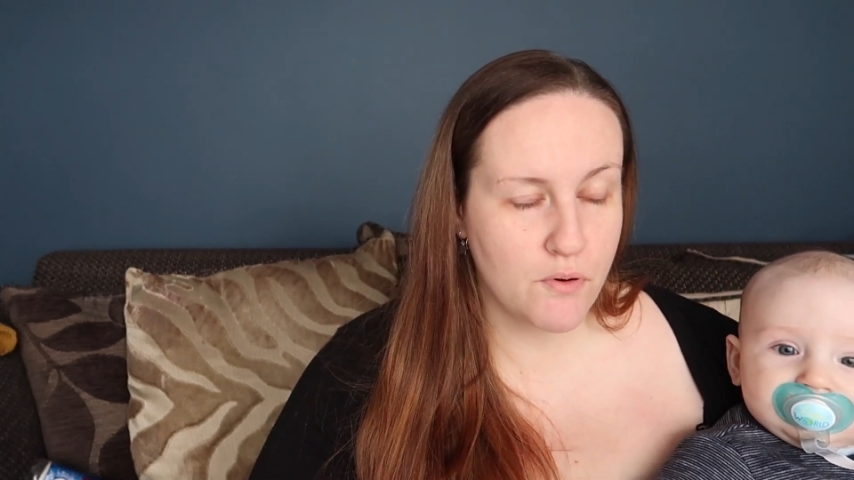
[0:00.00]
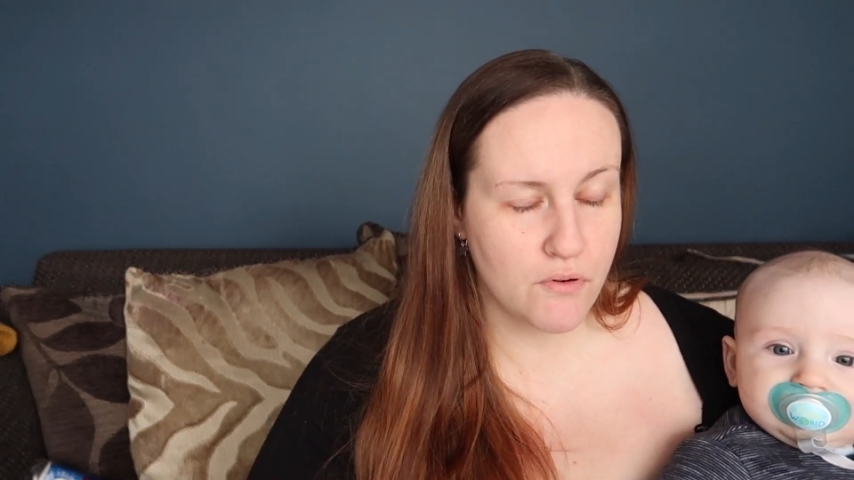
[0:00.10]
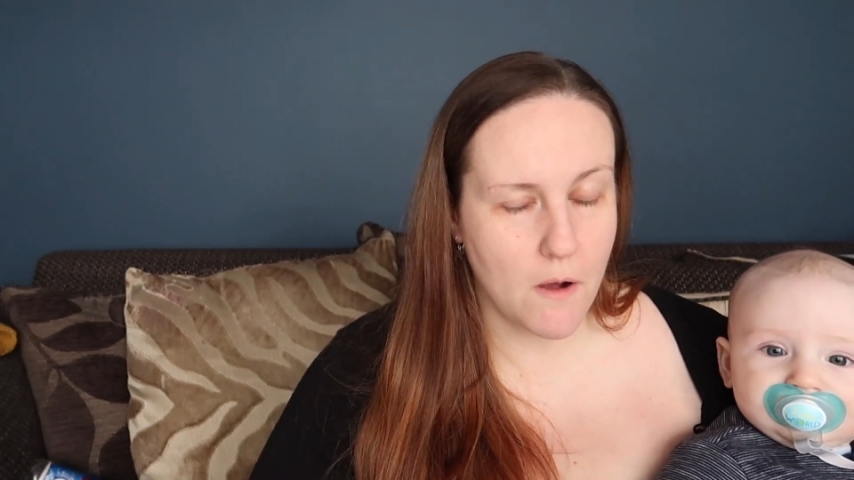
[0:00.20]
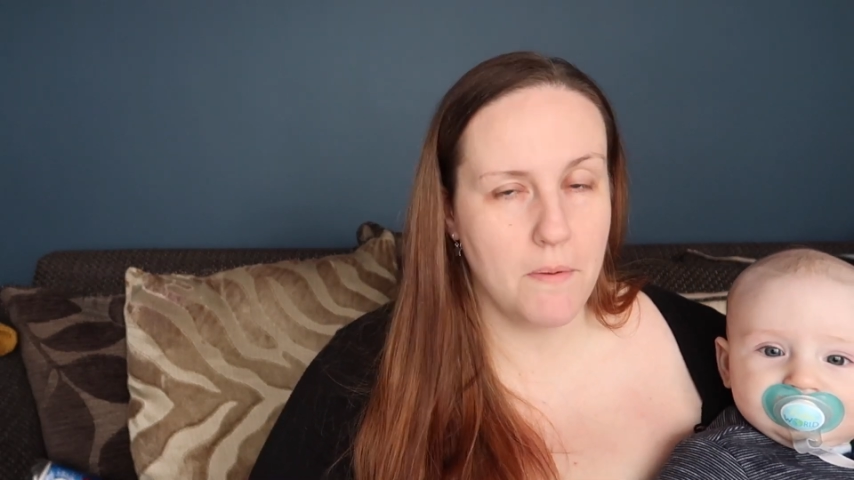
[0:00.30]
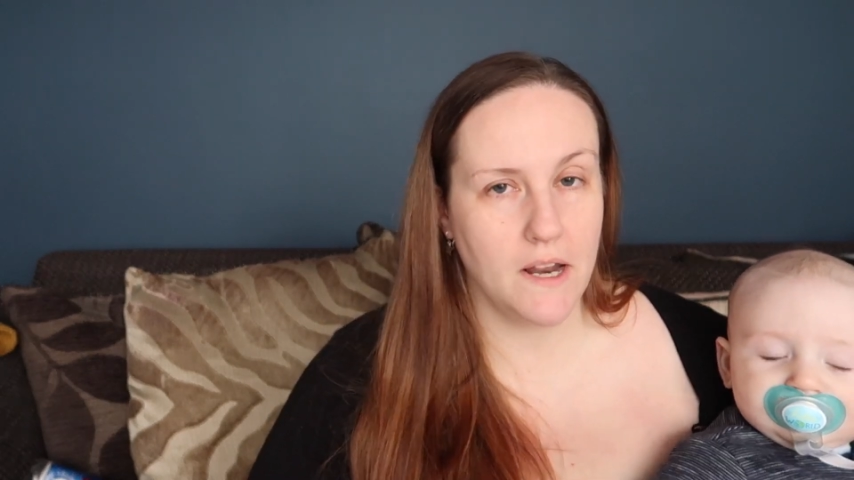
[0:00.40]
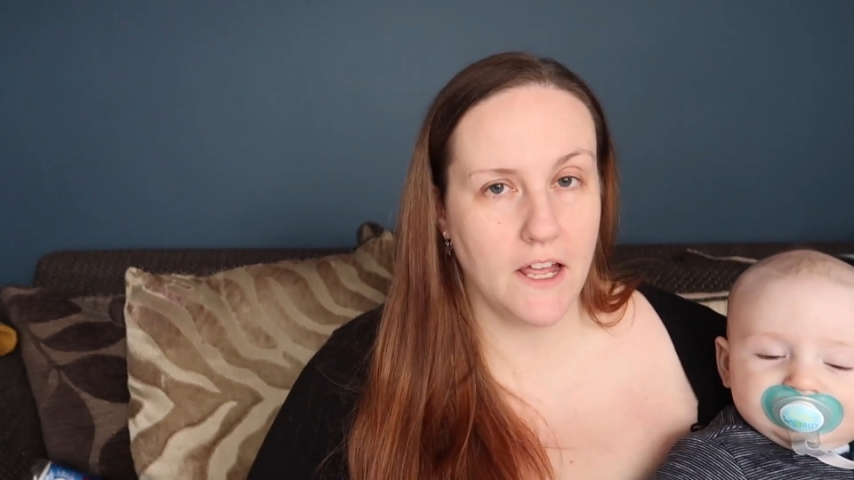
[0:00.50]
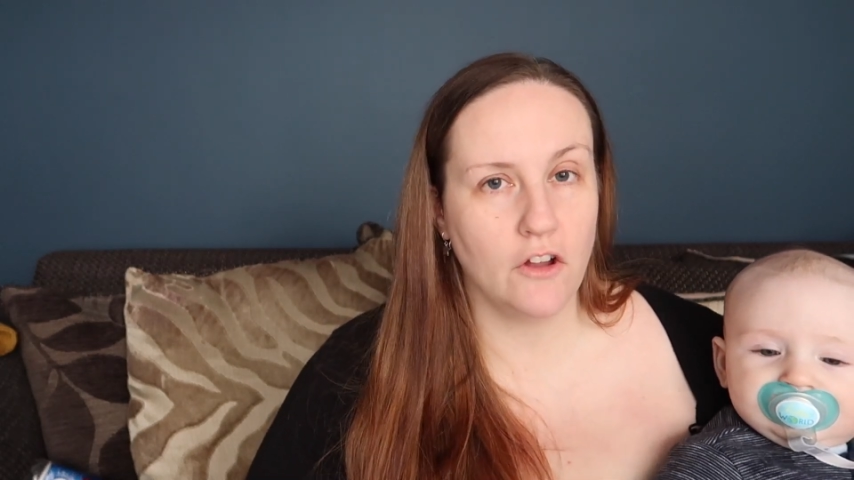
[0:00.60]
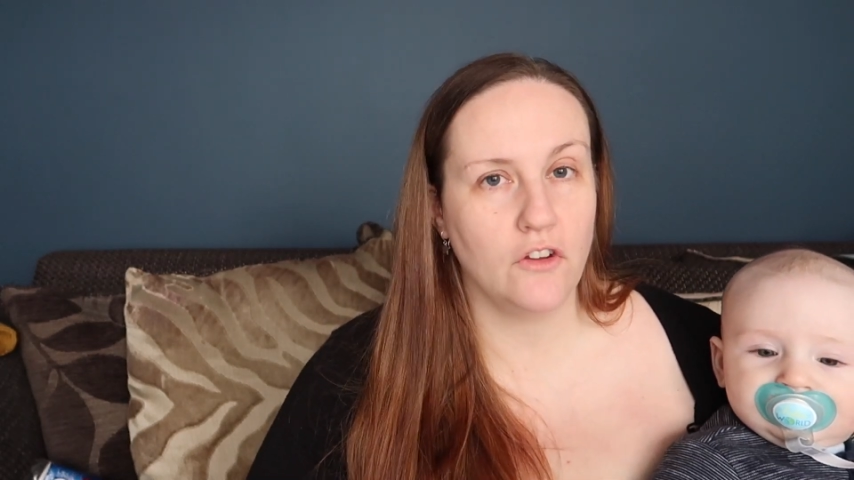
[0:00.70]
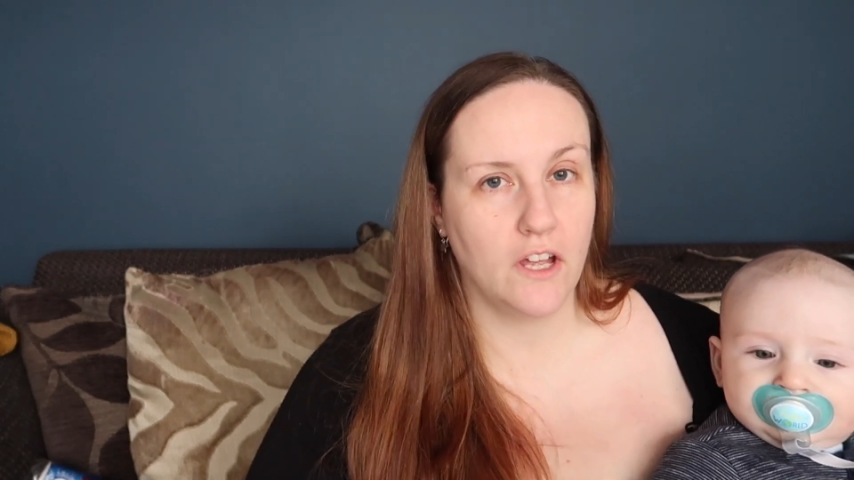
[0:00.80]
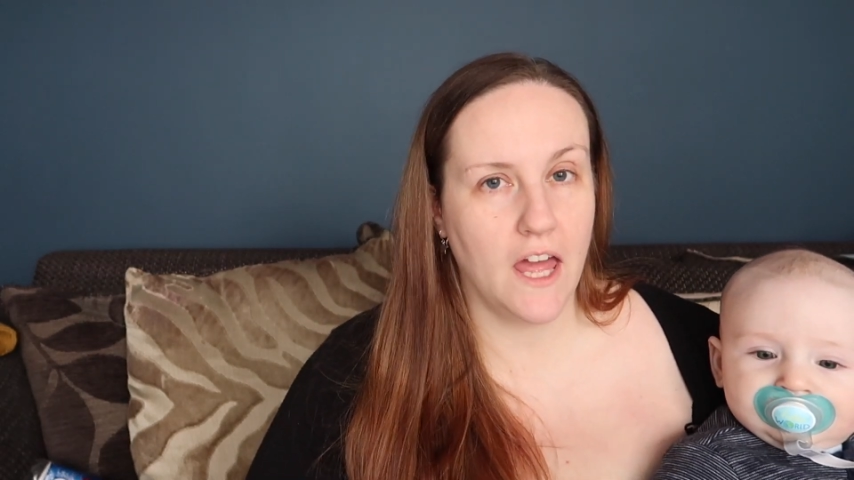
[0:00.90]
properly
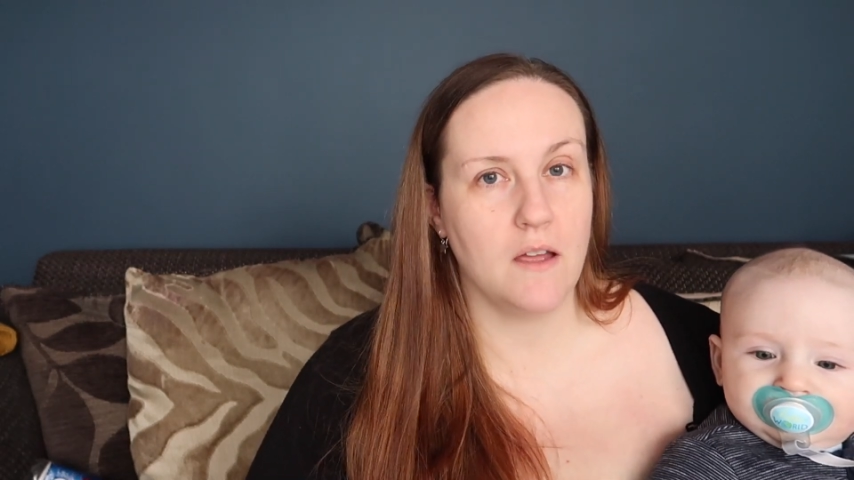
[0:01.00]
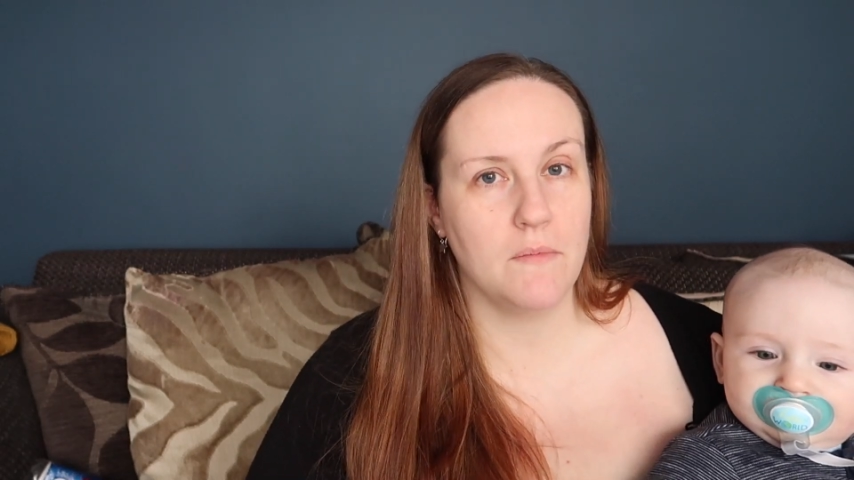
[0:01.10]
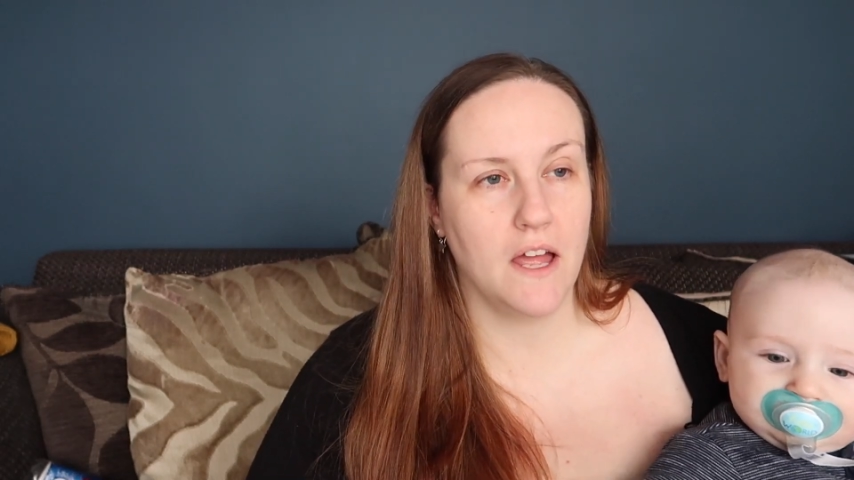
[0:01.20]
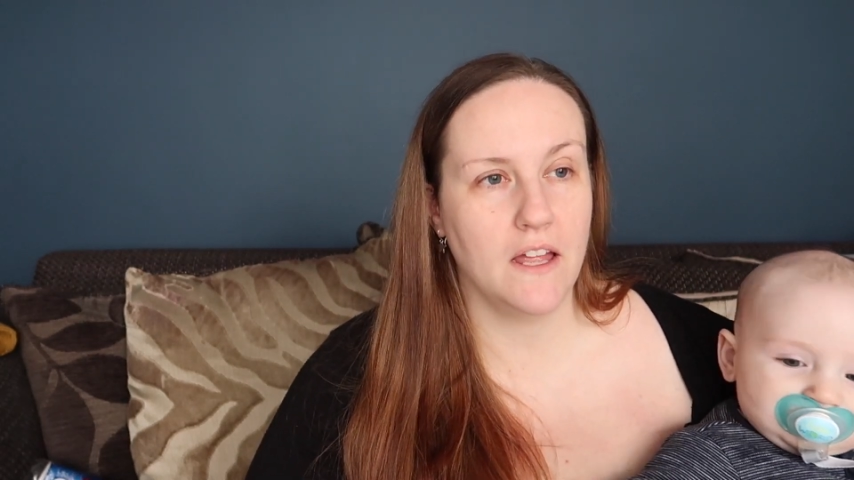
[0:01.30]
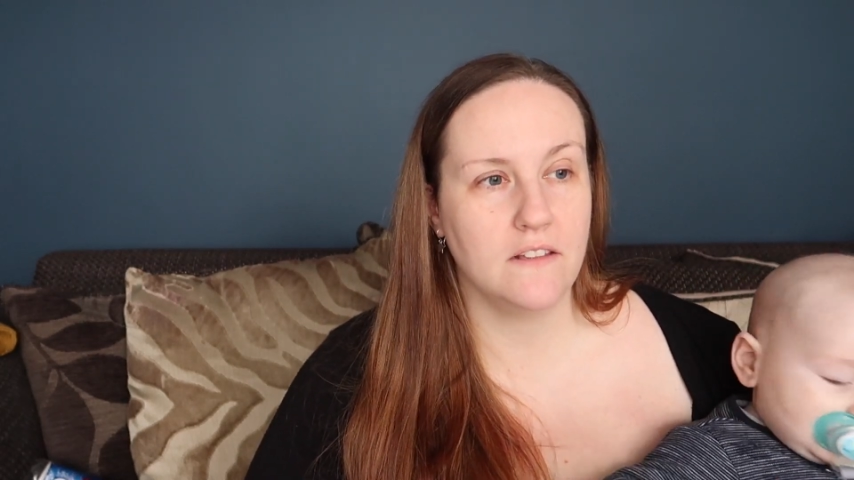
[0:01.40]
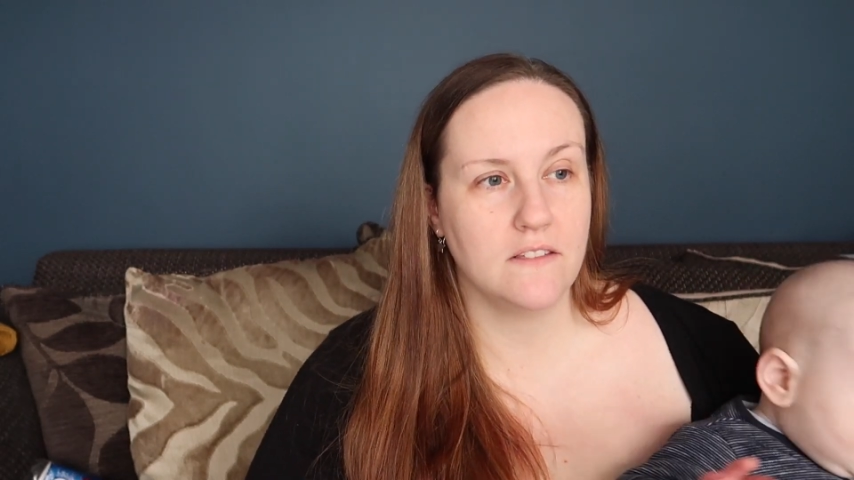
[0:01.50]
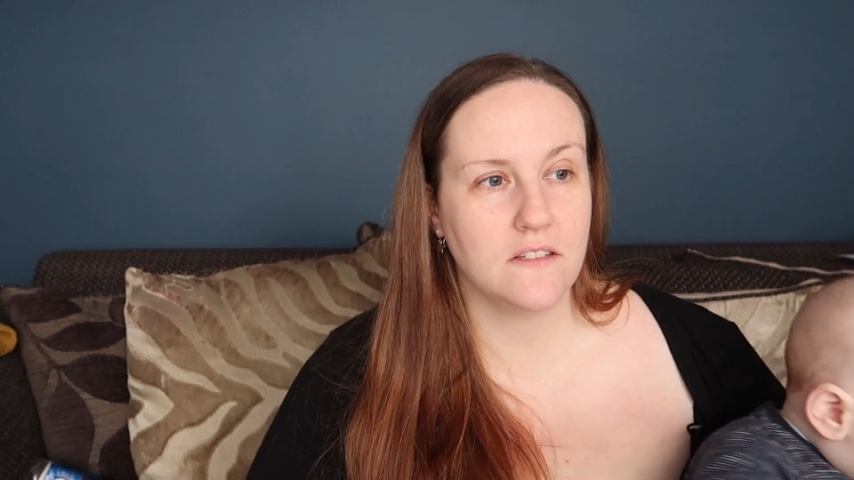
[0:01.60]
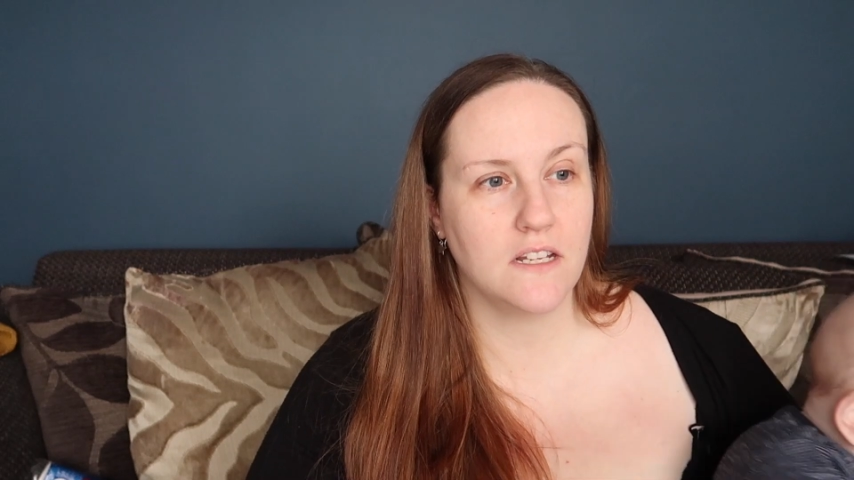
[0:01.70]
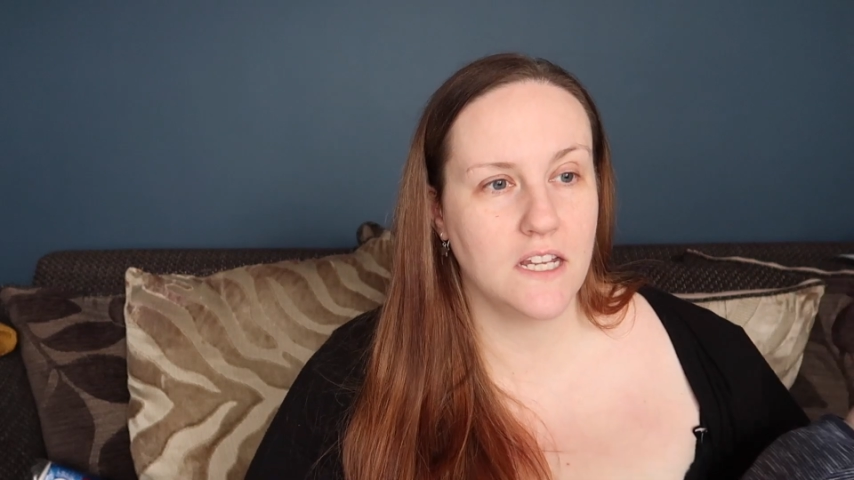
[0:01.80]
on your game and